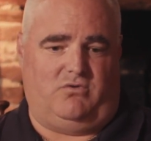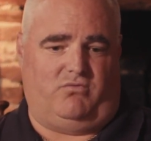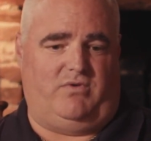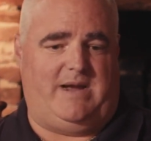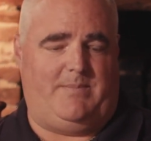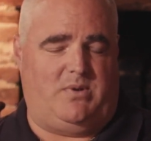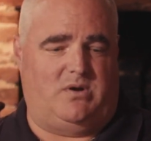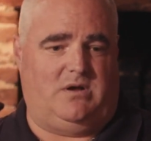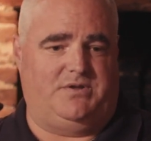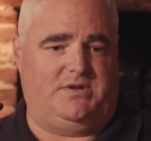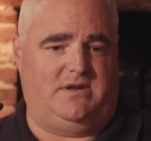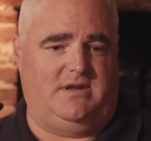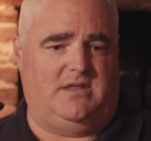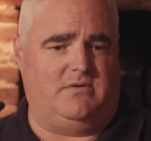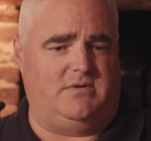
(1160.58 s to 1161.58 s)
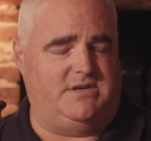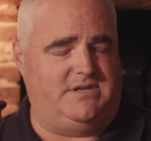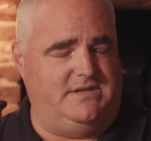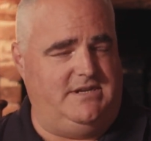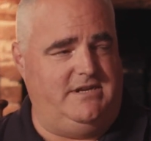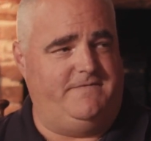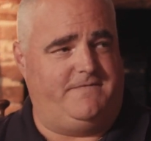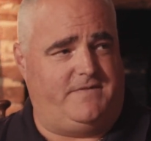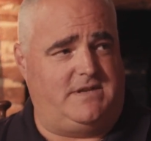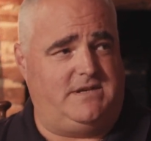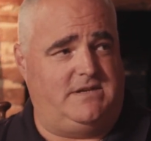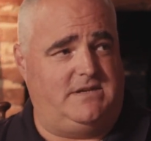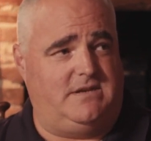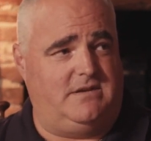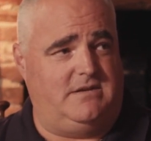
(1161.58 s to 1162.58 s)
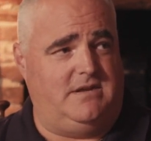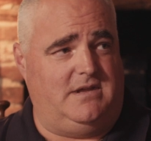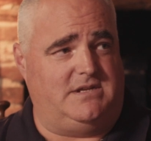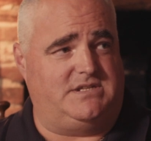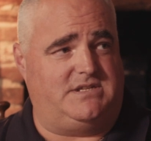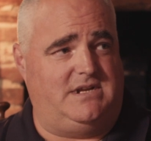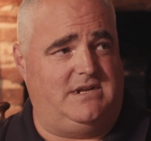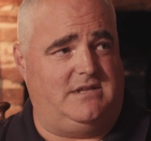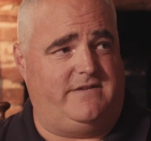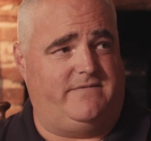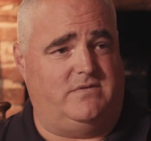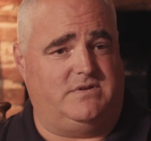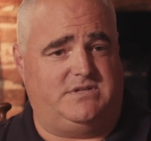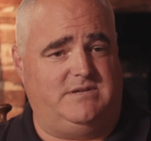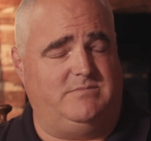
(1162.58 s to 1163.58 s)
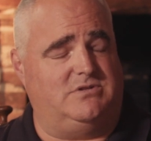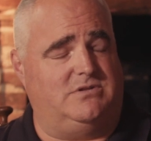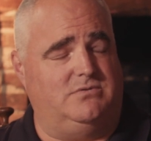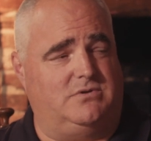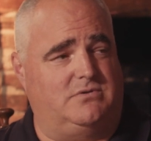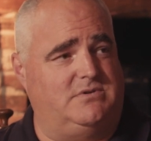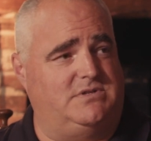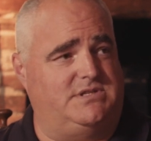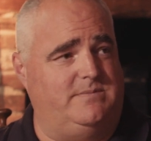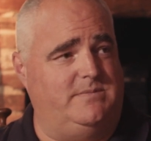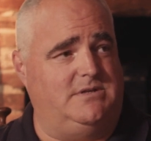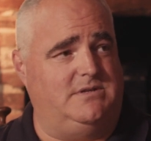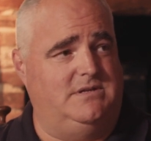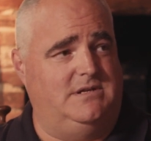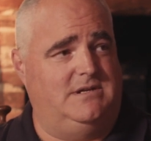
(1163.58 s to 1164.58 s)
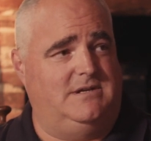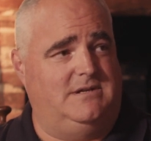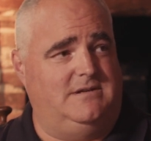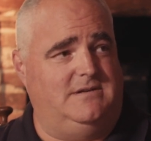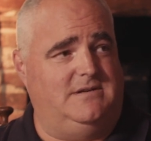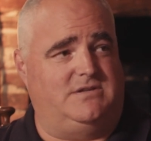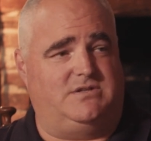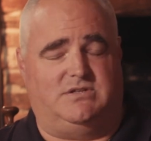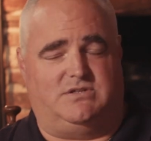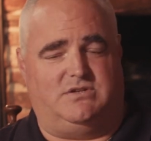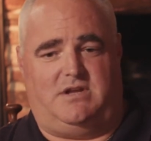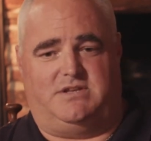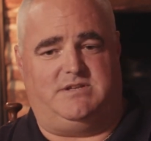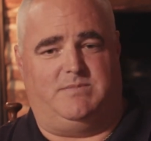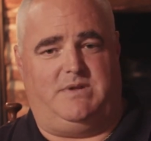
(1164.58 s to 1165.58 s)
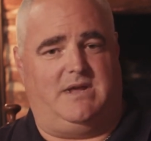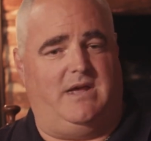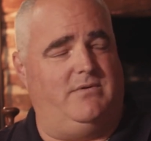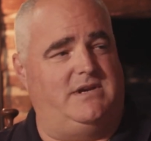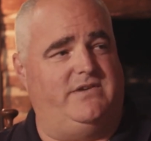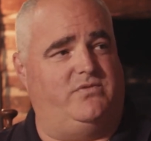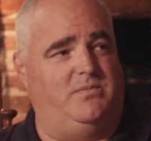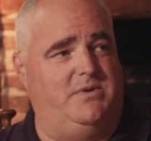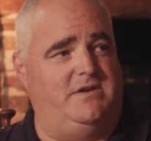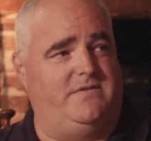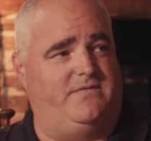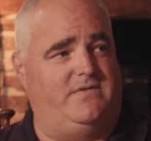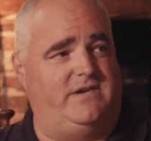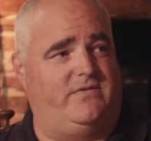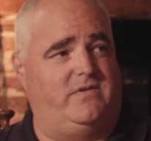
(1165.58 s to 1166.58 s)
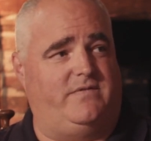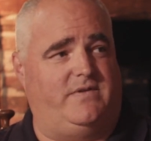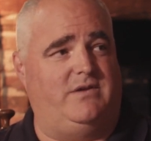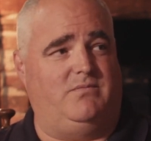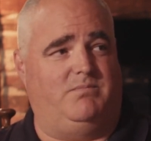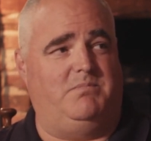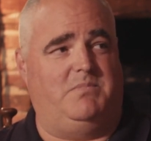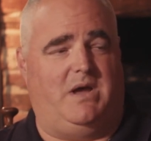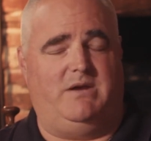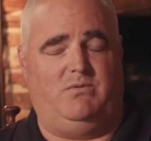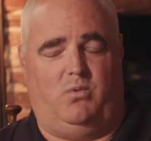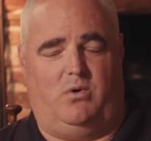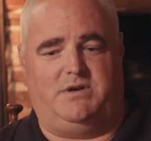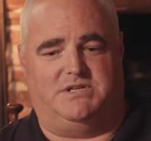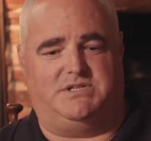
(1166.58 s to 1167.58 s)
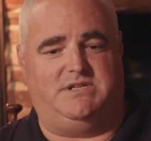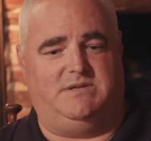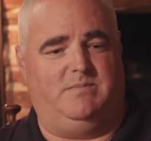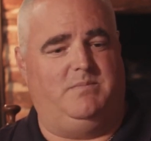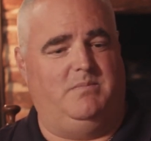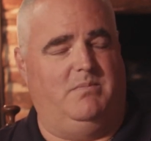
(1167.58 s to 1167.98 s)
wrap it all together. And to defund it at a state level seems ludicrous to me. It's just not something I would ever be in favor of. I'd want to see